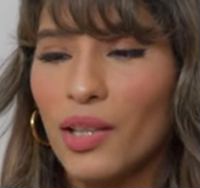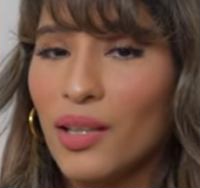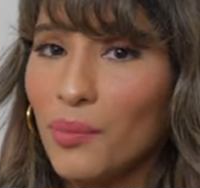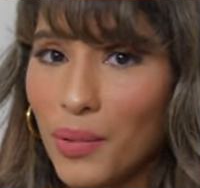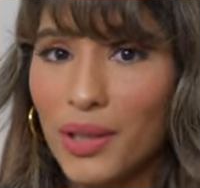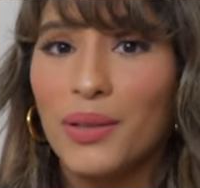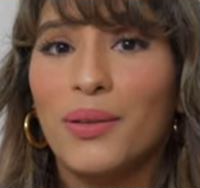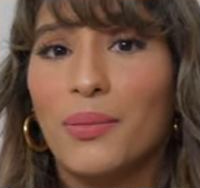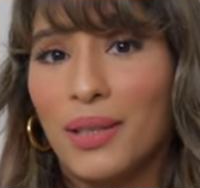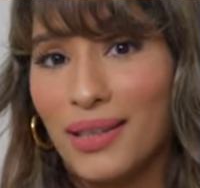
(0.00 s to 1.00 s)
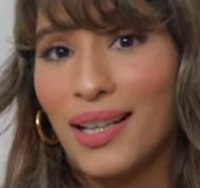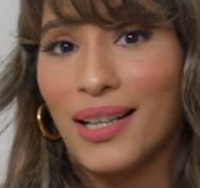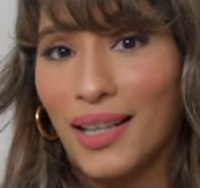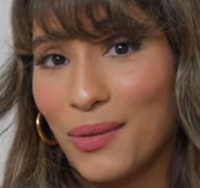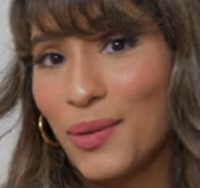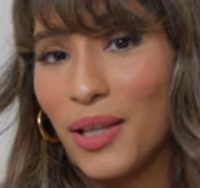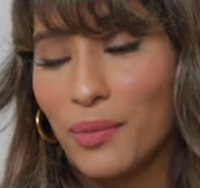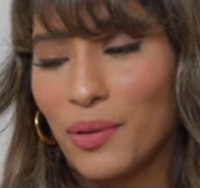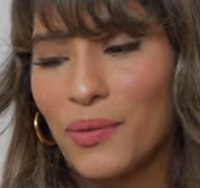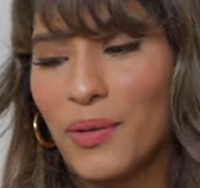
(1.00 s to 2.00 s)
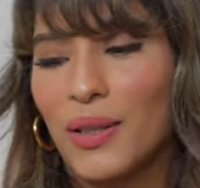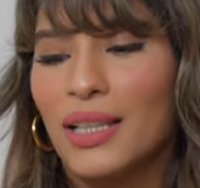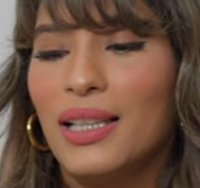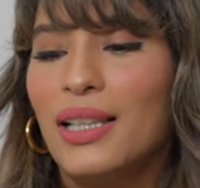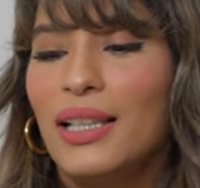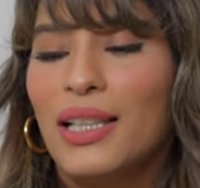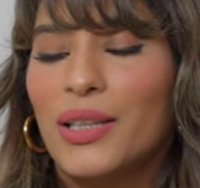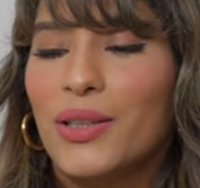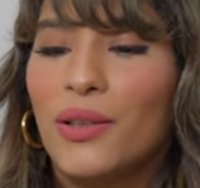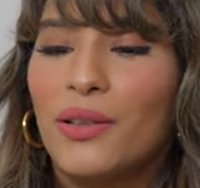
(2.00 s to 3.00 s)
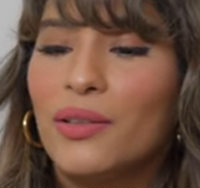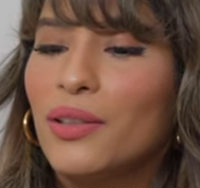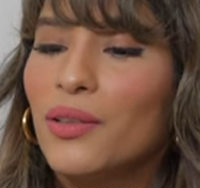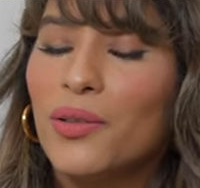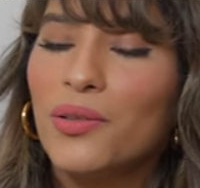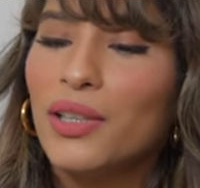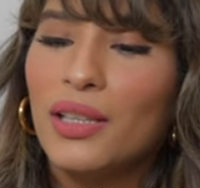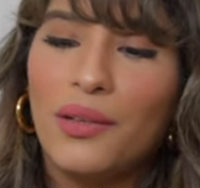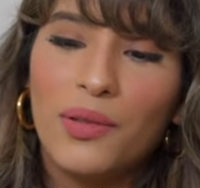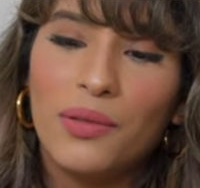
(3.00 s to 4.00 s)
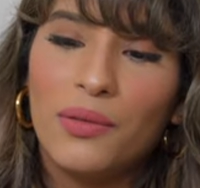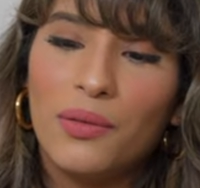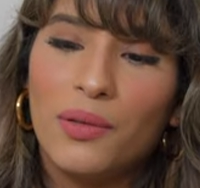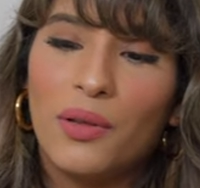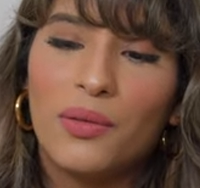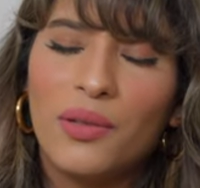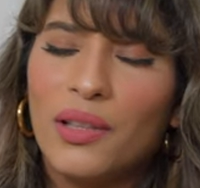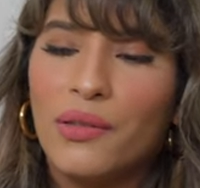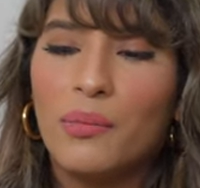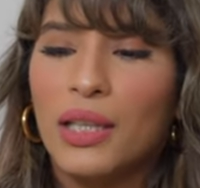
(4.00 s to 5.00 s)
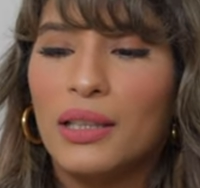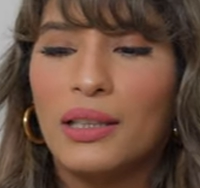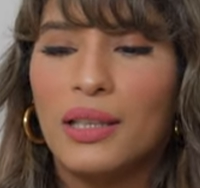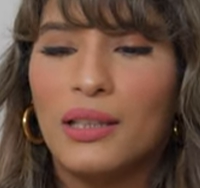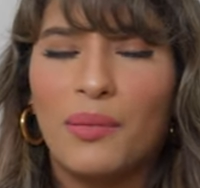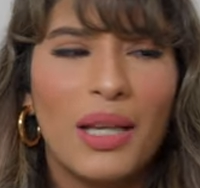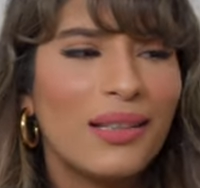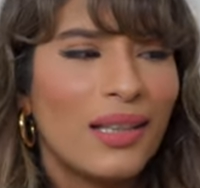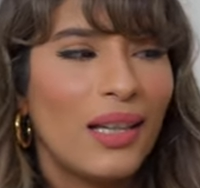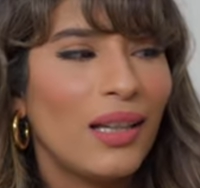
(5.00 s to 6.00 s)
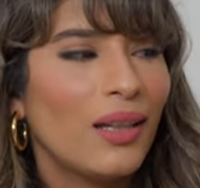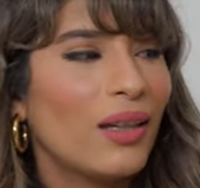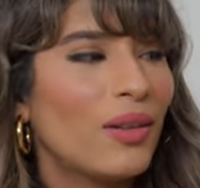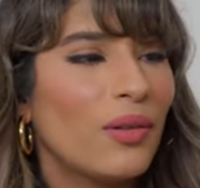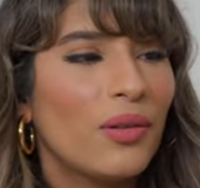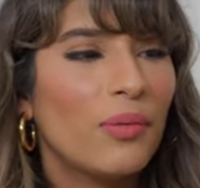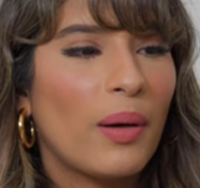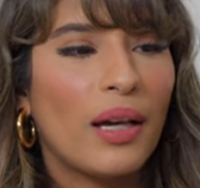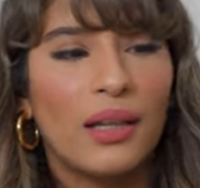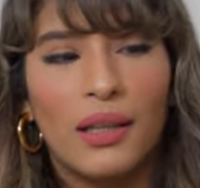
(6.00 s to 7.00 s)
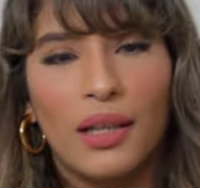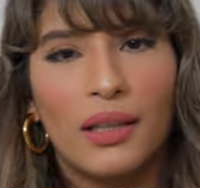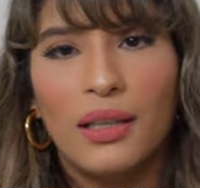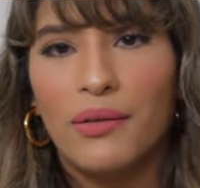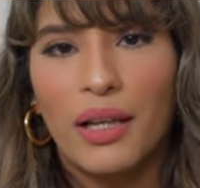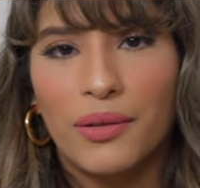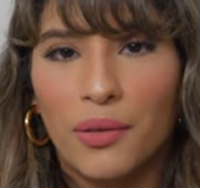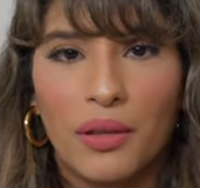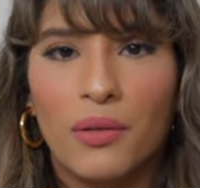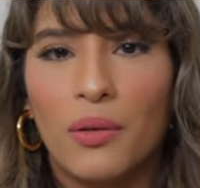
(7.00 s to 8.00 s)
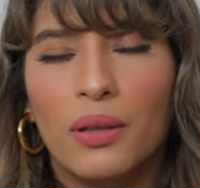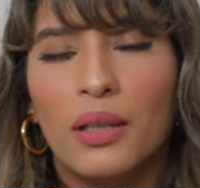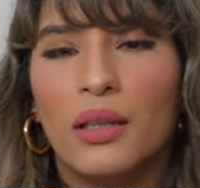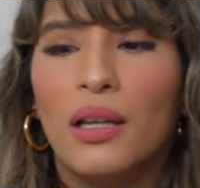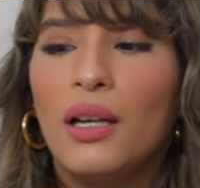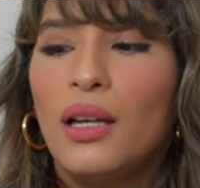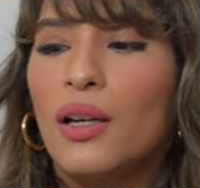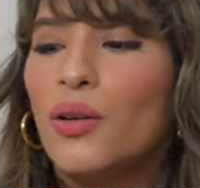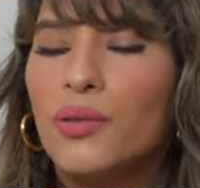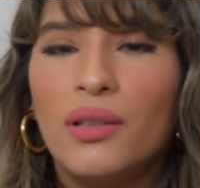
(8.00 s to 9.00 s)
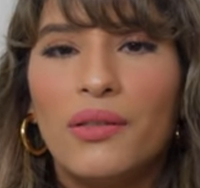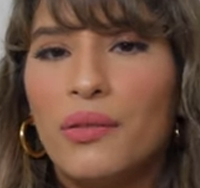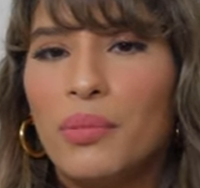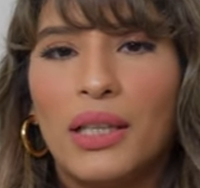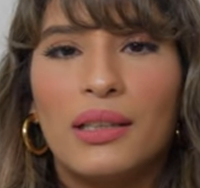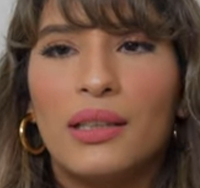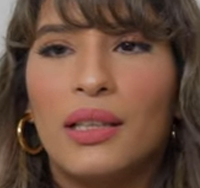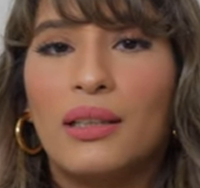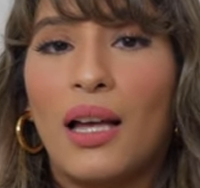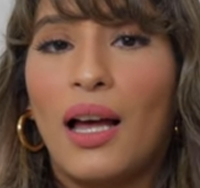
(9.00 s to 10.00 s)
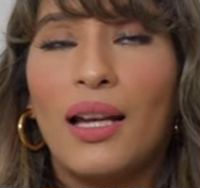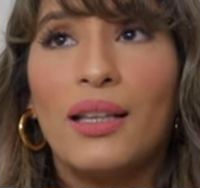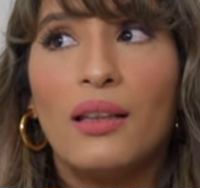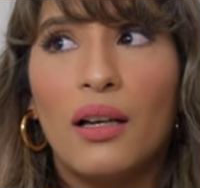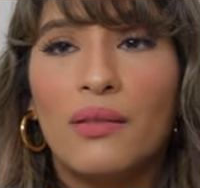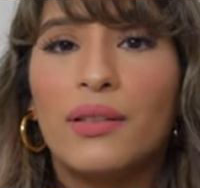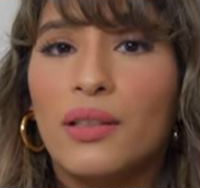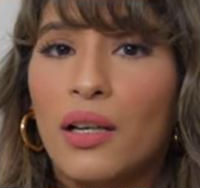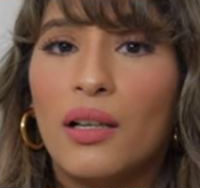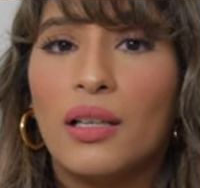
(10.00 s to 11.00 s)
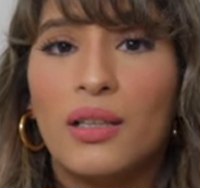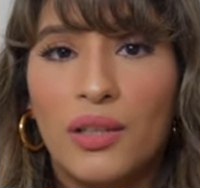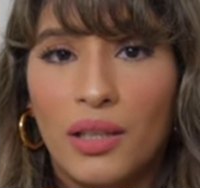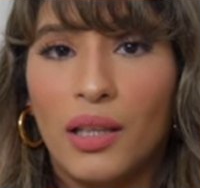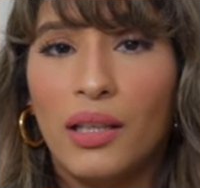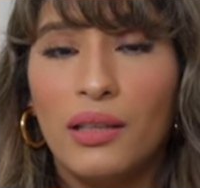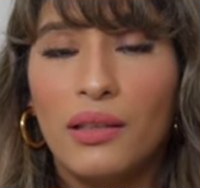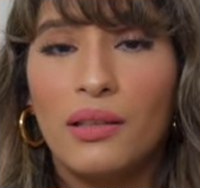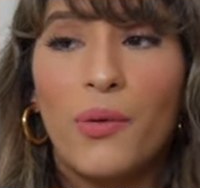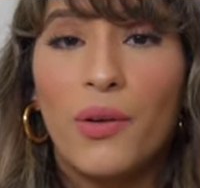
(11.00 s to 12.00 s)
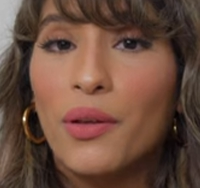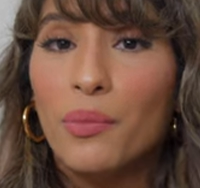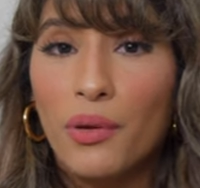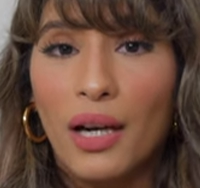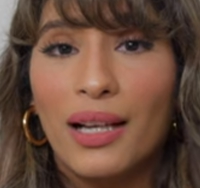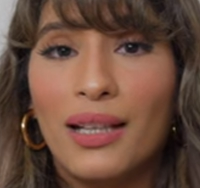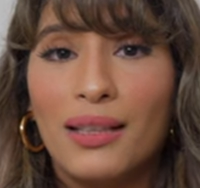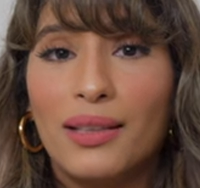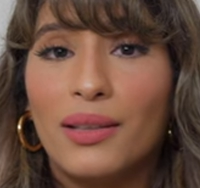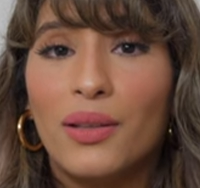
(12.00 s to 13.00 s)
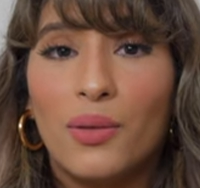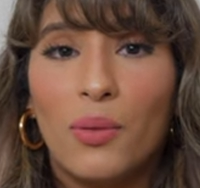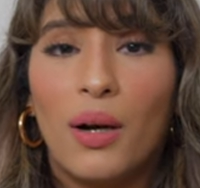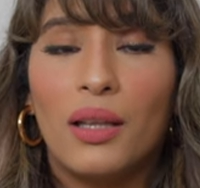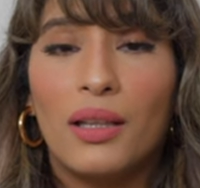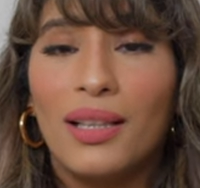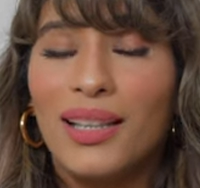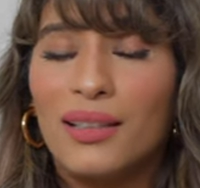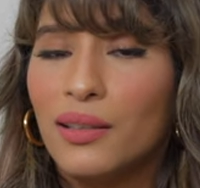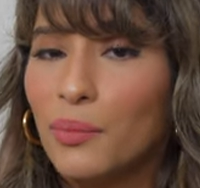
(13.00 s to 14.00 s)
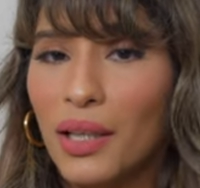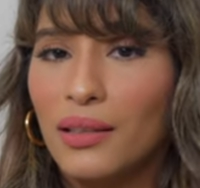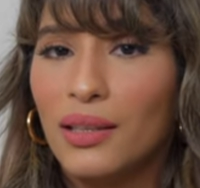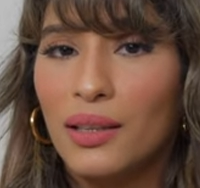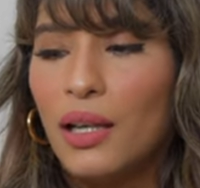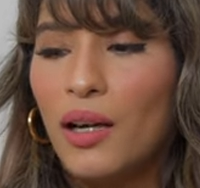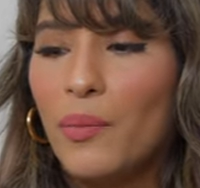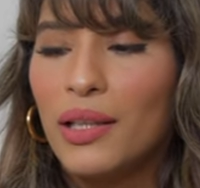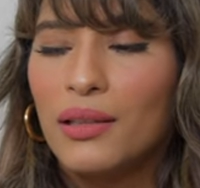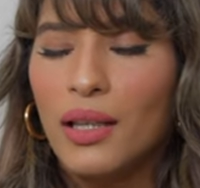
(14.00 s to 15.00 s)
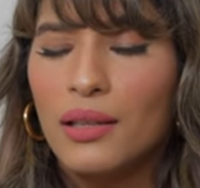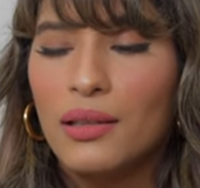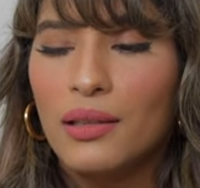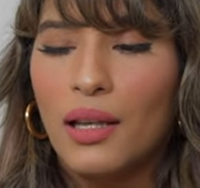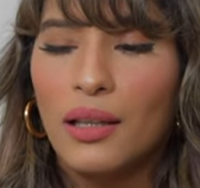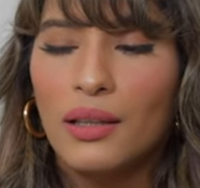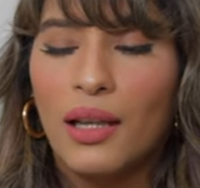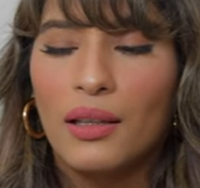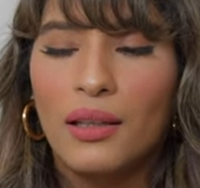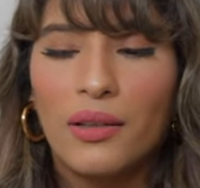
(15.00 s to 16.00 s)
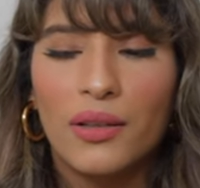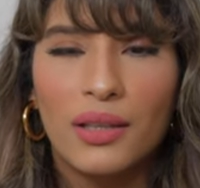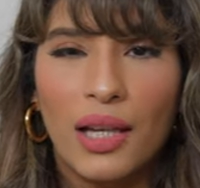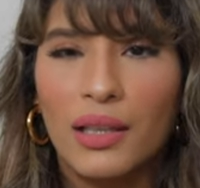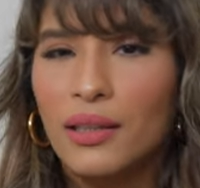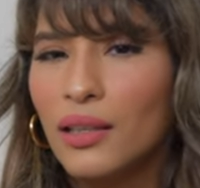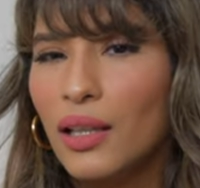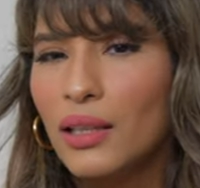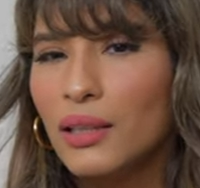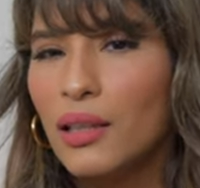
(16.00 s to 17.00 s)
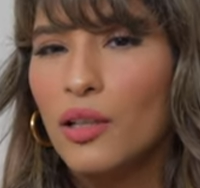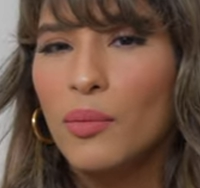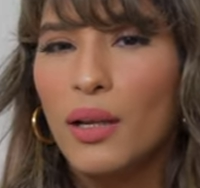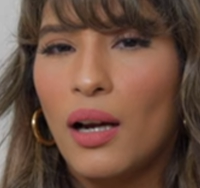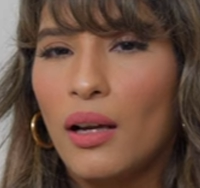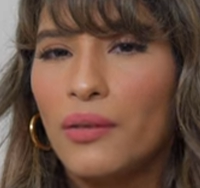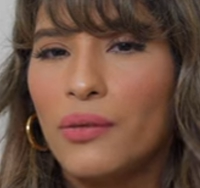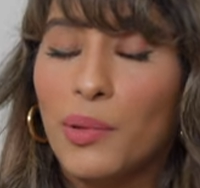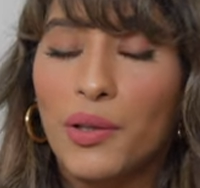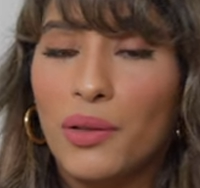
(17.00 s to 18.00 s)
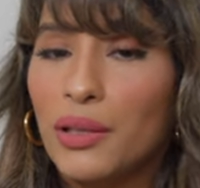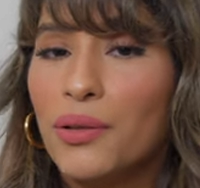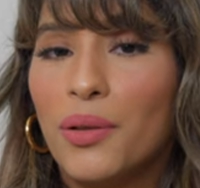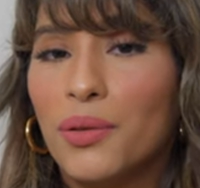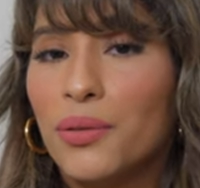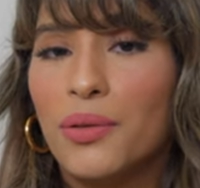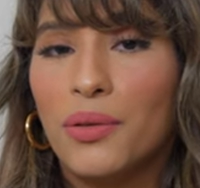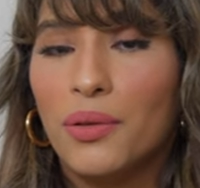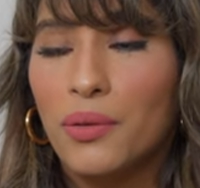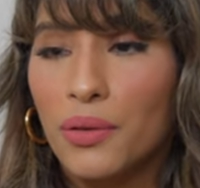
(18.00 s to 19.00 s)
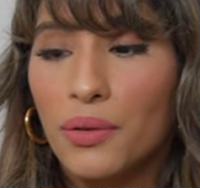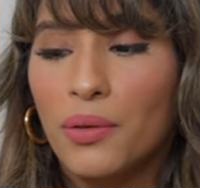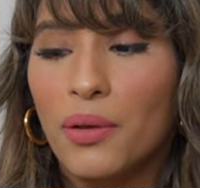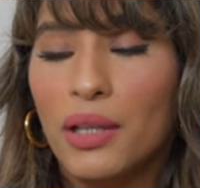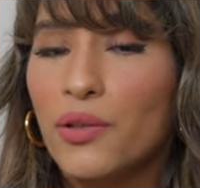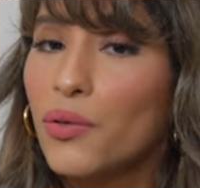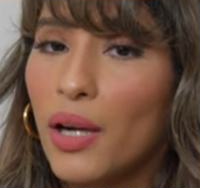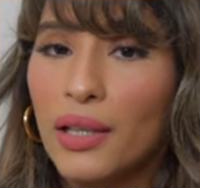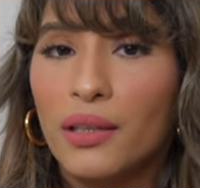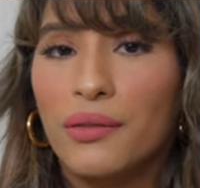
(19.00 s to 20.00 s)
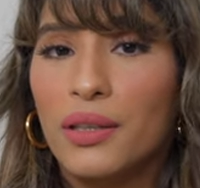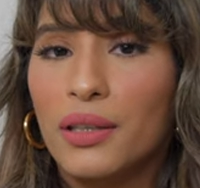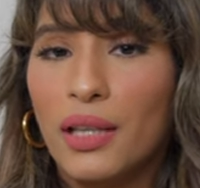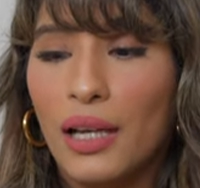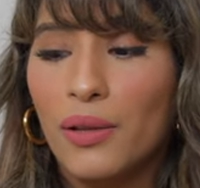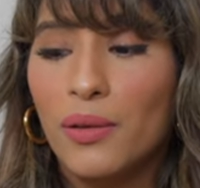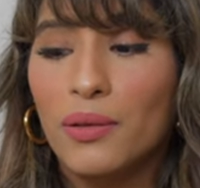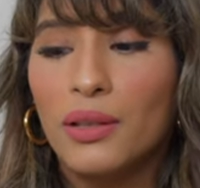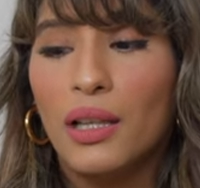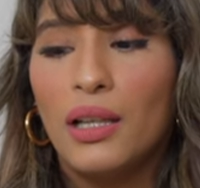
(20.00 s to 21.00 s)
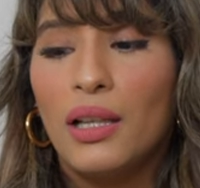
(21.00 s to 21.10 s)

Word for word: compared to the ones that I have tried before. So, you know, you just have to go to different places. I'm not saying you need to buy like Levi's or Goldie. Go to different places. I love Zara jeans the price. The quality is amazing. Um, It does suck that their sizing is a little bit off, but you need to go to, to the store and try different styles